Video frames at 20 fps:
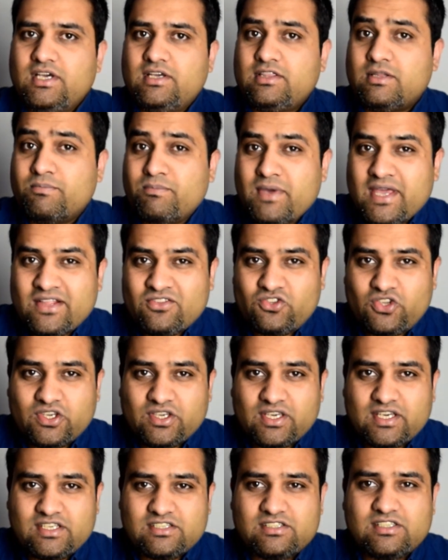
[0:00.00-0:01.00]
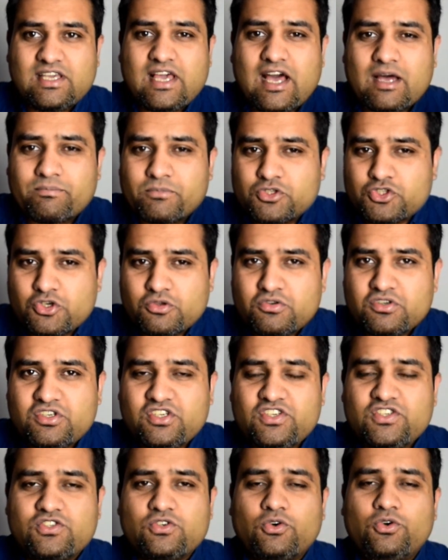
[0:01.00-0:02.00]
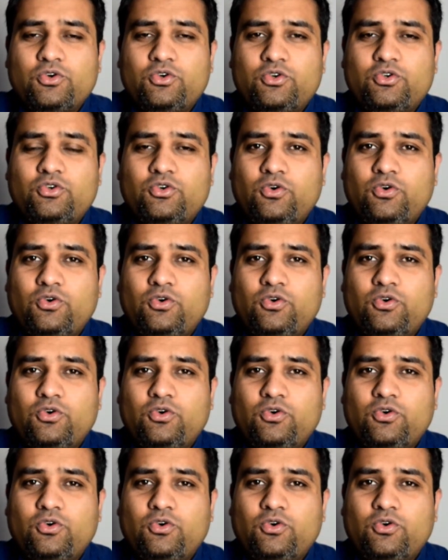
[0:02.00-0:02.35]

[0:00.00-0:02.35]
the main thing is the opportunities or,